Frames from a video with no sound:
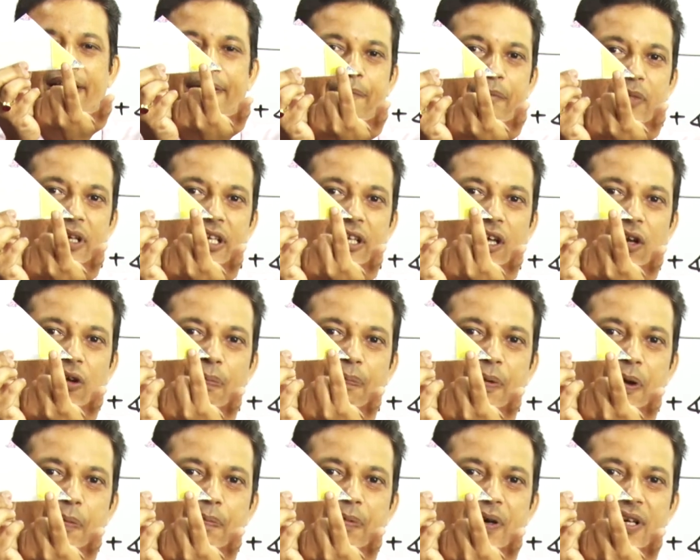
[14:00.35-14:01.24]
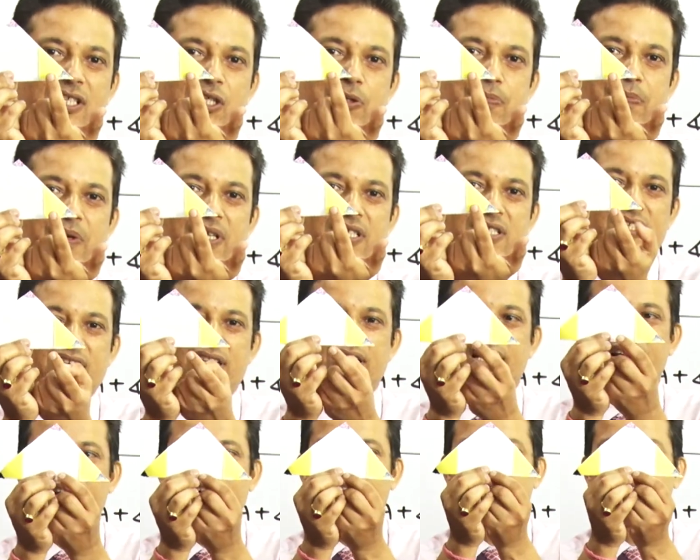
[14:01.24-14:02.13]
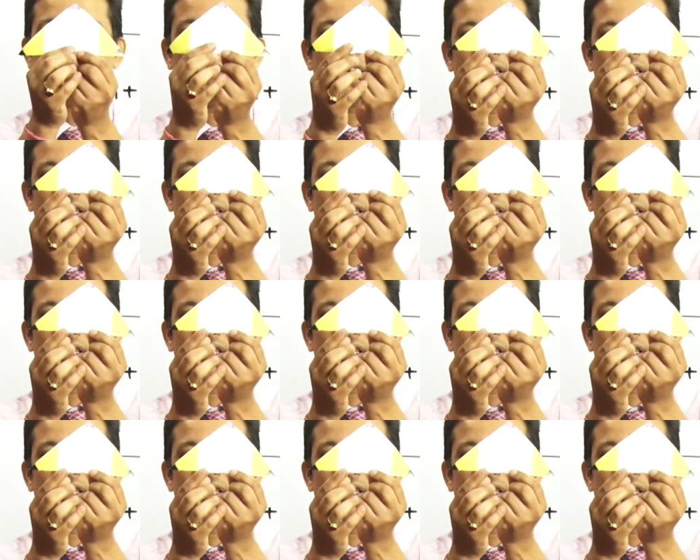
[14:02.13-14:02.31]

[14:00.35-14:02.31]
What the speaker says: yellow paper is pasted here,